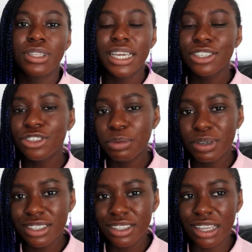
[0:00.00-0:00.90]
the next two
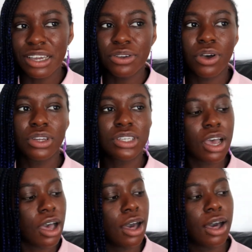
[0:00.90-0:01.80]
books that I got
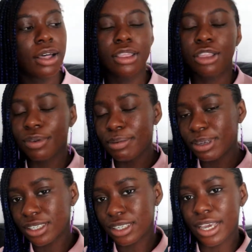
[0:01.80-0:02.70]
are The Three
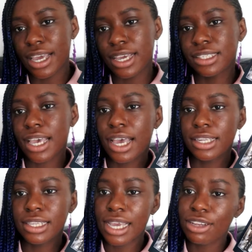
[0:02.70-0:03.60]
Musketeers
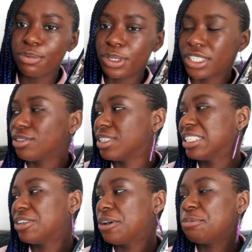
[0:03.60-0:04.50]
and The Count of Monte
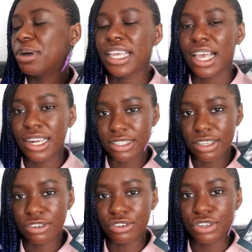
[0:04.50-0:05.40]
Cristo by
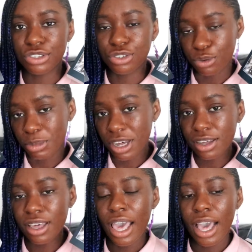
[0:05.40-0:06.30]
Alexandre
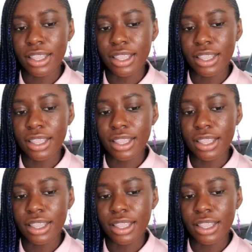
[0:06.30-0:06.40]
Dumas,